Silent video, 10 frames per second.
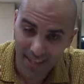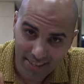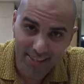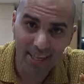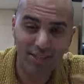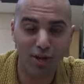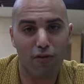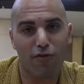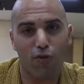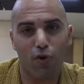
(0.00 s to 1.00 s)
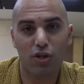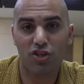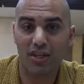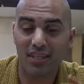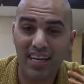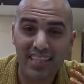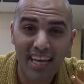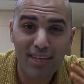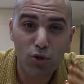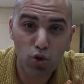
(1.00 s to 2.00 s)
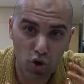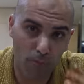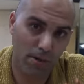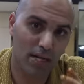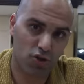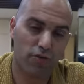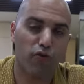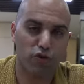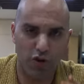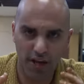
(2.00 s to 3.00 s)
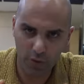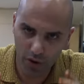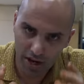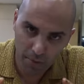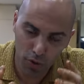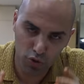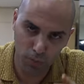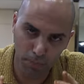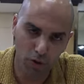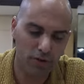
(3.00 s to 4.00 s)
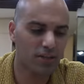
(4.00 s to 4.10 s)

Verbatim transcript: And thanks a lot for watching. Thank you so much for your incredible support.